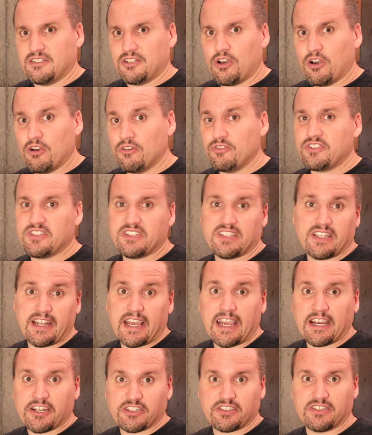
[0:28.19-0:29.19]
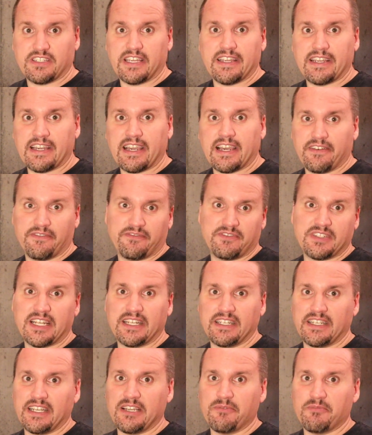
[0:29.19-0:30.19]
hosts that actually have
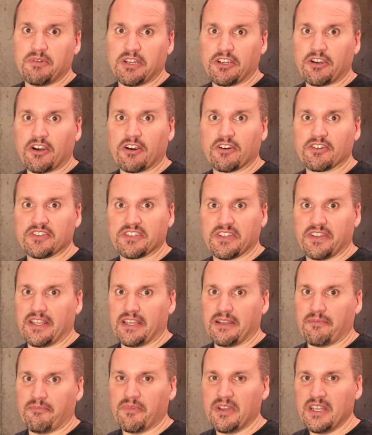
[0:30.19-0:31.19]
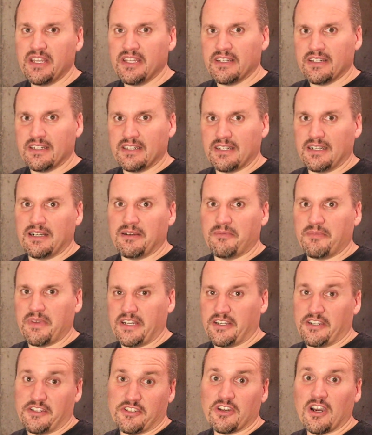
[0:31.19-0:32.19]
10 gigabit cards in them
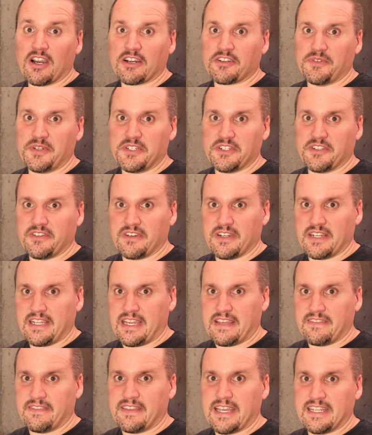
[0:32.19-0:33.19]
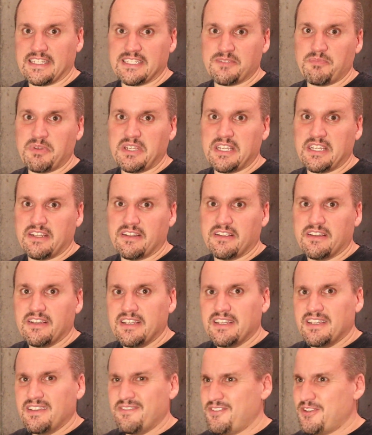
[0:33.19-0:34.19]
and can talk to each other at that speed.
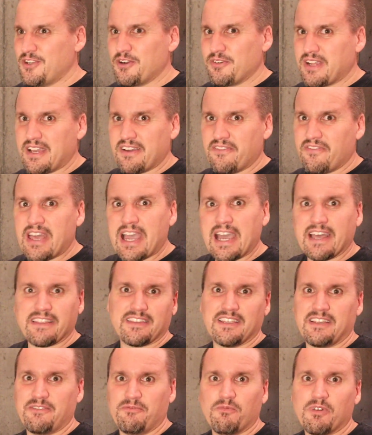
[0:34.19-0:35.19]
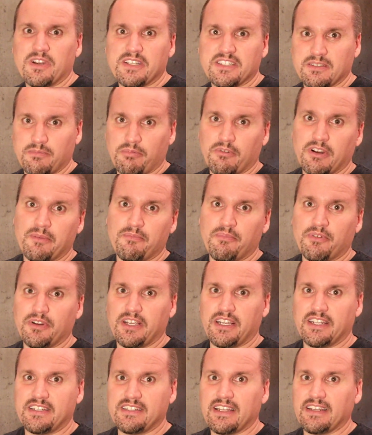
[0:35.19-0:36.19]
If you don't have that, then what's the point in
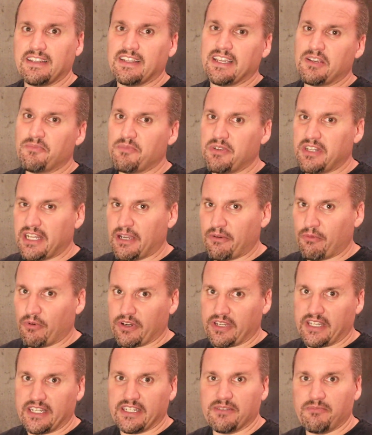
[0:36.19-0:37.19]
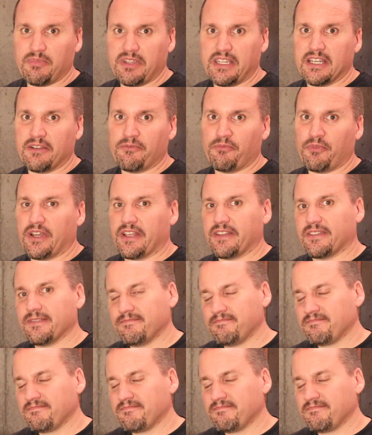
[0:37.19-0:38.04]
putting a 10 gigabit network in to begin with?